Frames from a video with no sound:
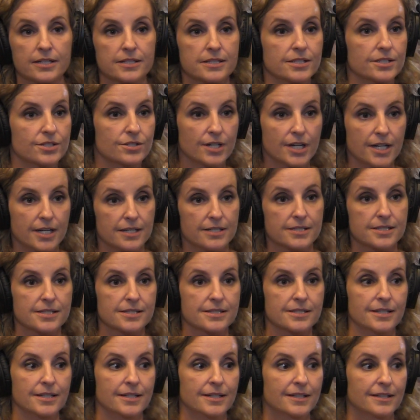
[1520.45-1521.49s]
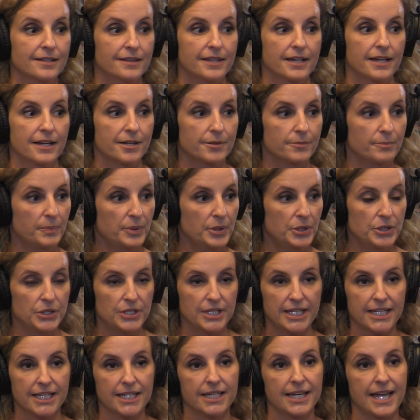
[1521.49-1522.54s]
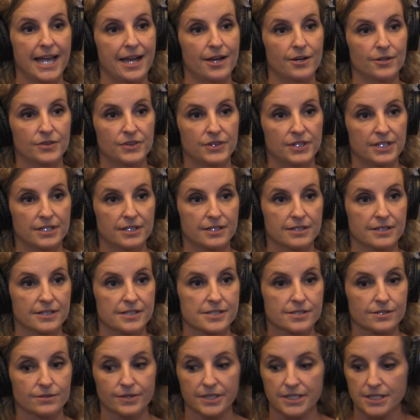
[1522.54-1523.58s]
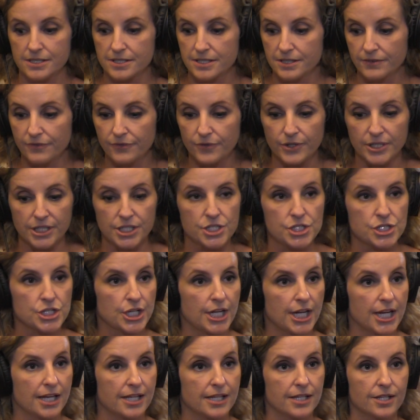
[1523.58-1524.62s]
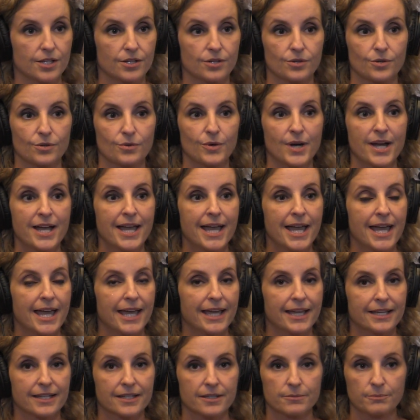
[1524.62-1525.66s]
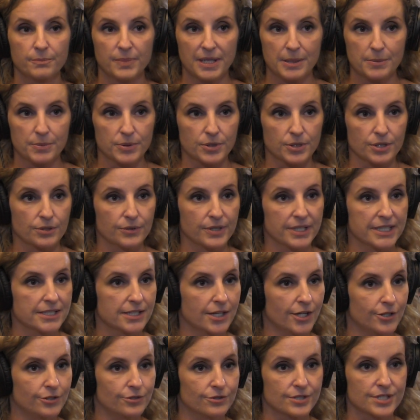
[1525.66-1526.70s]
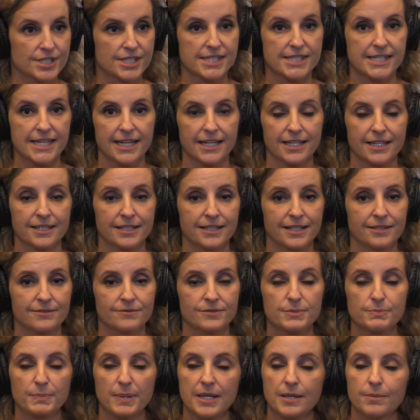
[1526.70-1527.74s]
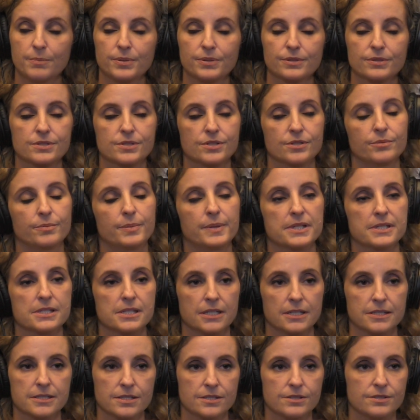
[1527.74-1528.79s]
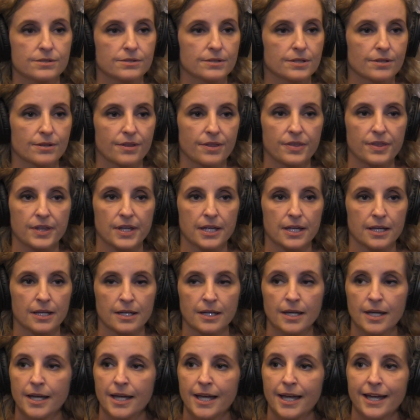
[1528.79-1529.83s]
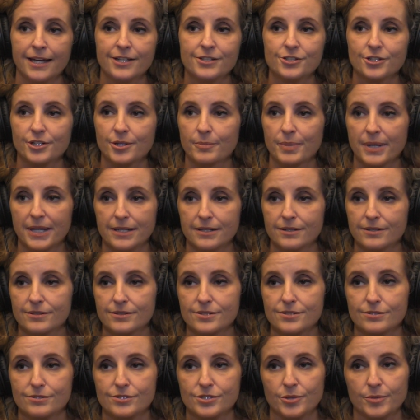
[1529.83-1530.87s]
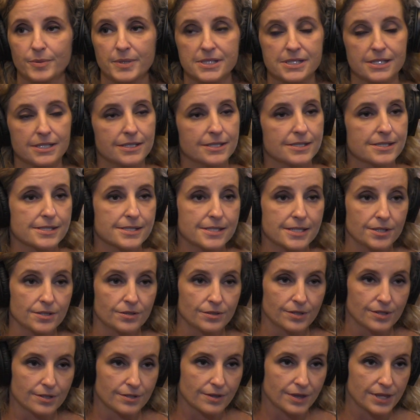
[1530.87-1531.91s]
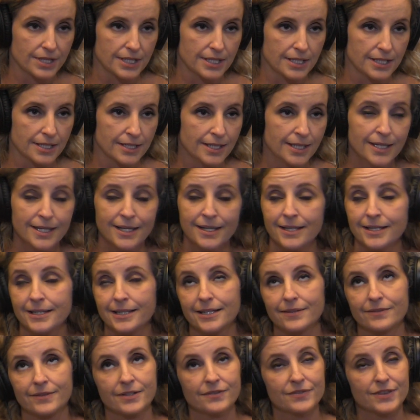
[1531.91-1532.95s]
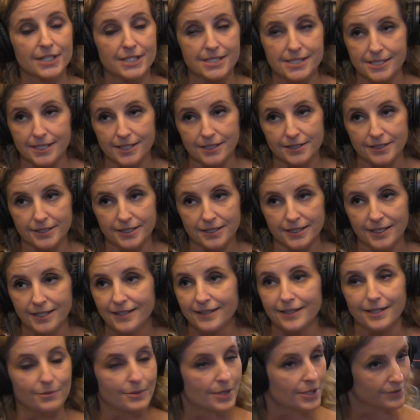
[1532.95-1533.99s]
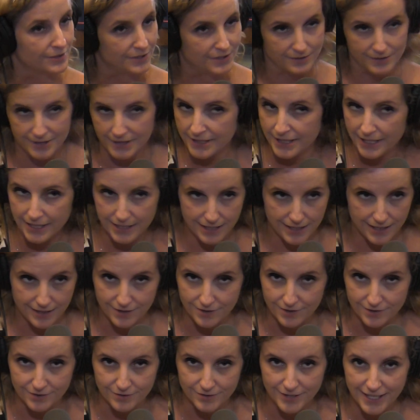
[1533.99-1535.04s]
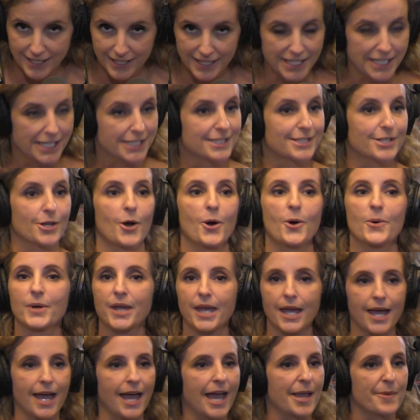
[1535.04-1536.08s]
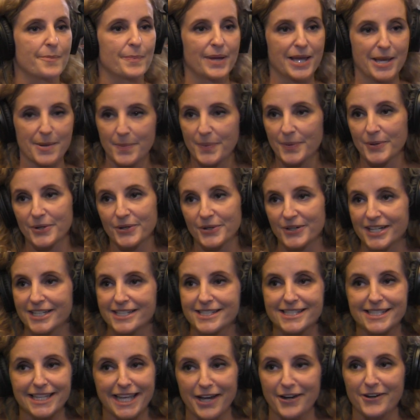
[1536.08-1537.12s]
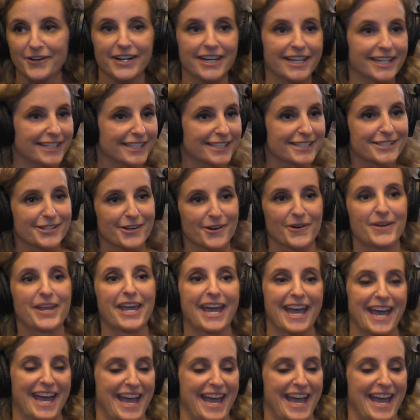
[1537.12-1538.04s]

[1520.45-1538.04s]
to trust that putting it out there is going to differentiate you, and people are going to understand, and people are too busy to do your thing, and your competitors are too busy to steal your thing. And even if they steal it, they won't do it like you. Like, it's okay, people. It's scary, and it's okay.